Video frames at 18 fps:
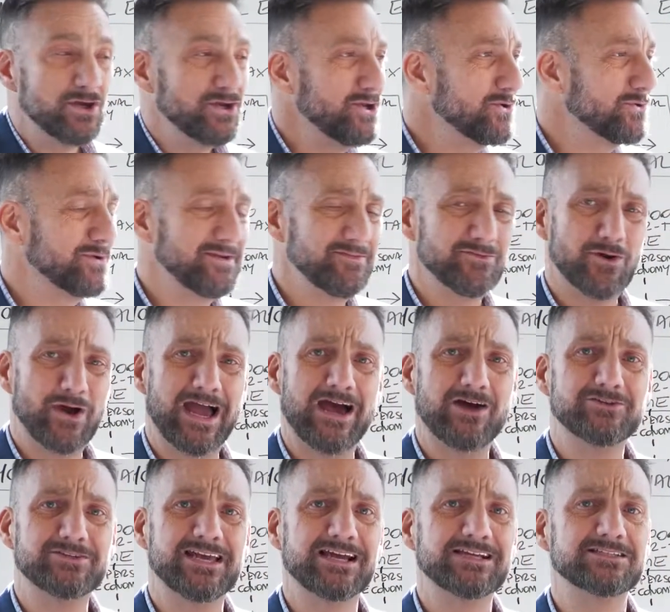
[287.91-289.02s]
You don't even know how
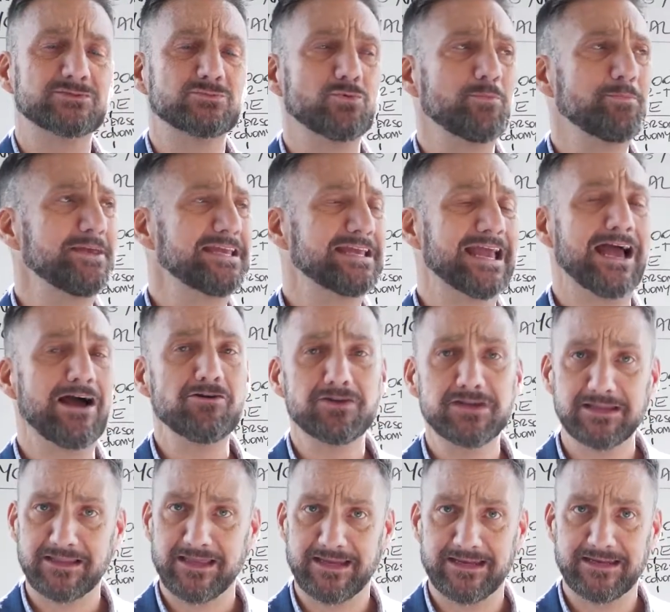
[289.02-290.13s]
taxes will be
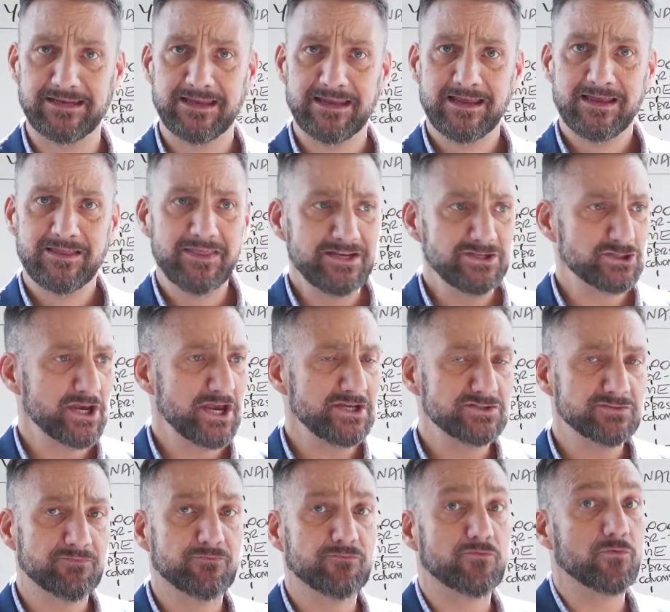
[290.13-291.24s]
calculated. They
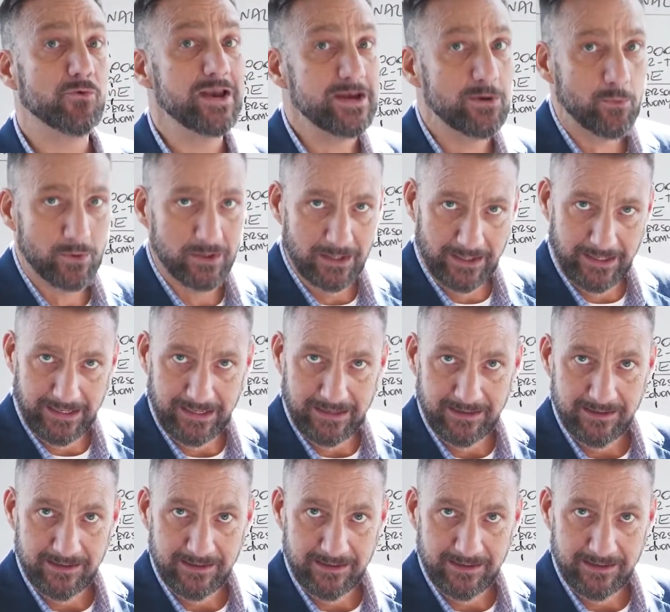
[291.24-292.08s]
change frequently.